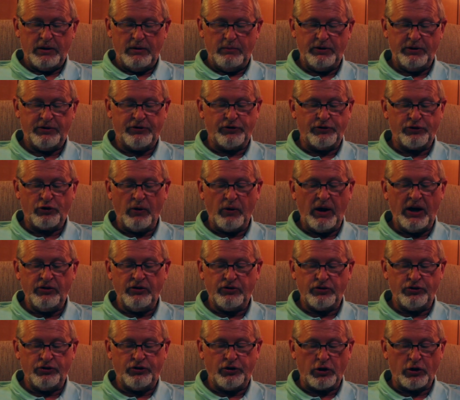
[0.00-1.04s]
Mrs.
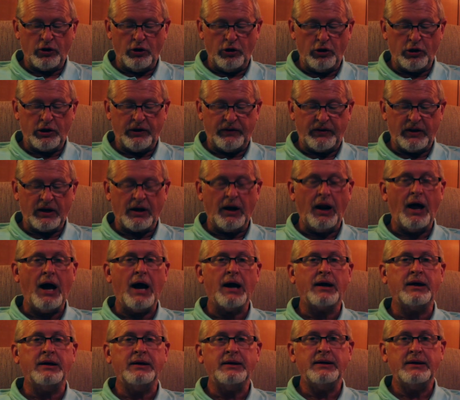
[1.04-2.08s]
Granger took a look at the
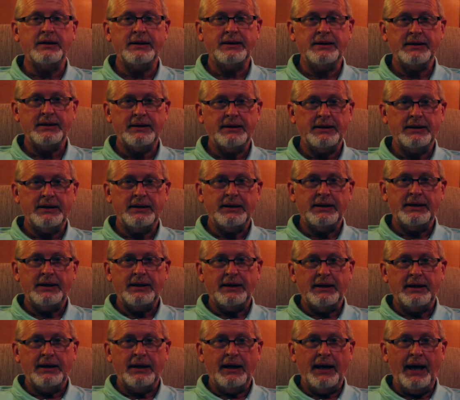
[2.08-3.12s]
clock.
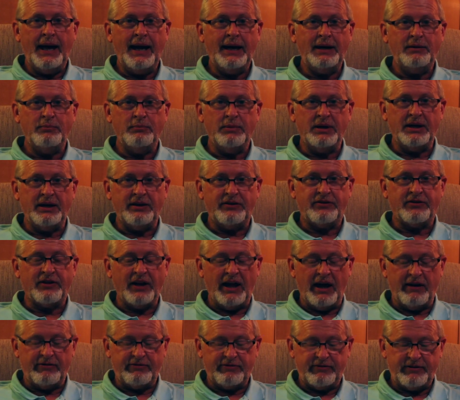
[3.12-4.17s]
8 minutes
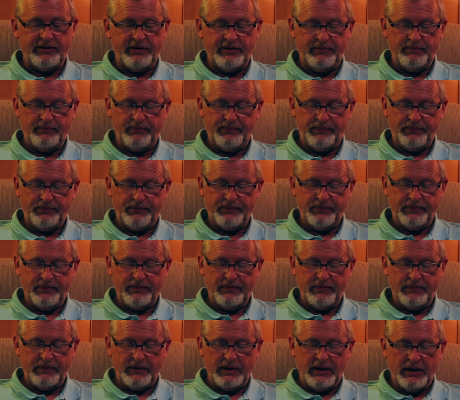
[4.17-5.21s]
left.
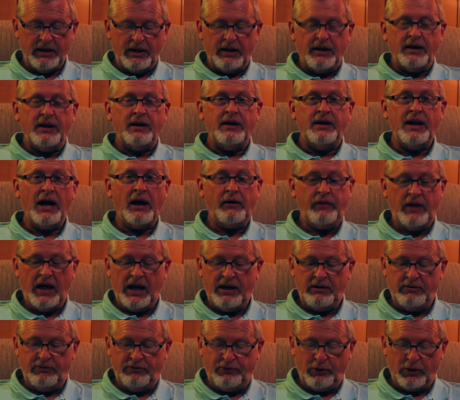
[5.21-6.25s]
Now
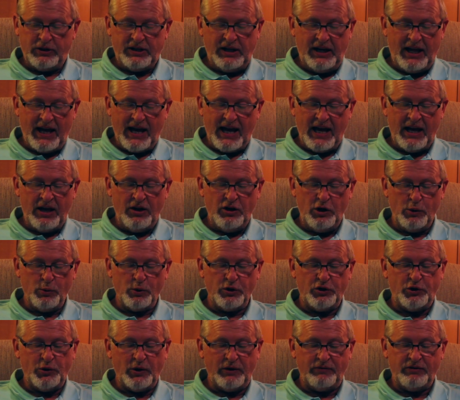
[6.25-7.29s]
then, for today, you
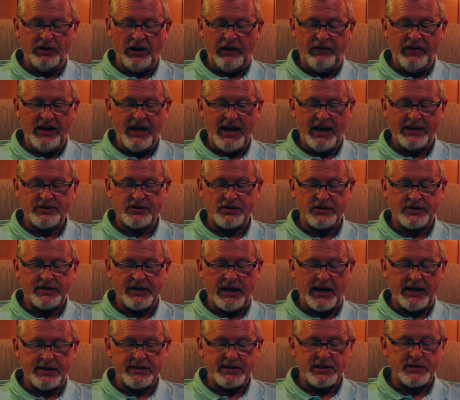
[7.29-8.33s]
were to have done the
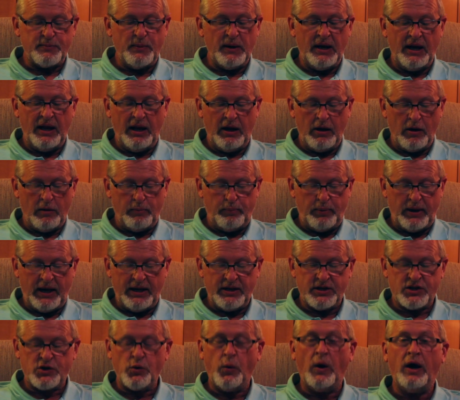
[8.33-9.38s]
exercises beginning on
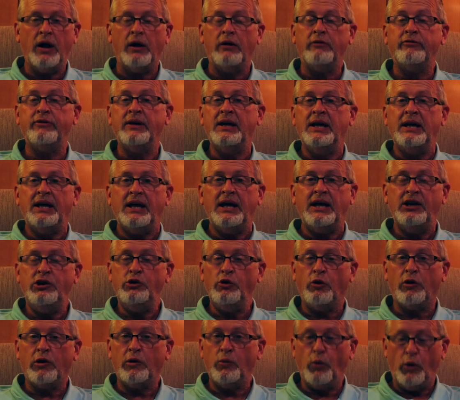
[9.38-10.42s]
page 12 in
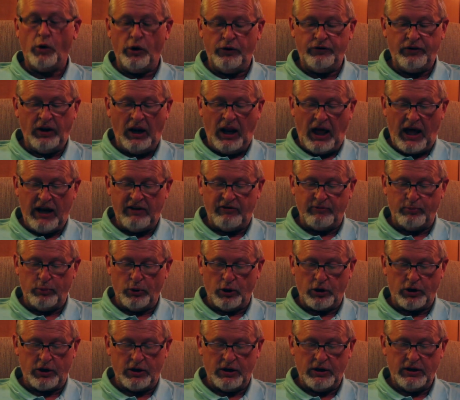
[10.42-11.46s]
your Words Alive
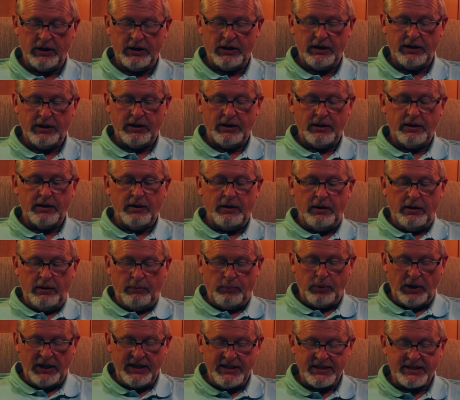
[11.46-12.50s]
book.
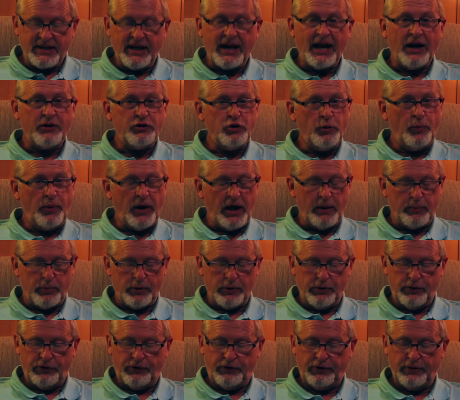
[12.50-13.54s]
Please get out your
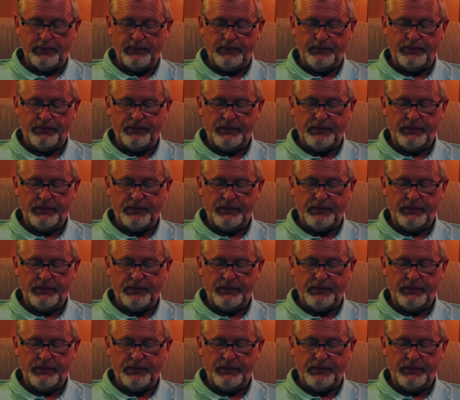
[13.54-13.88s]
papers.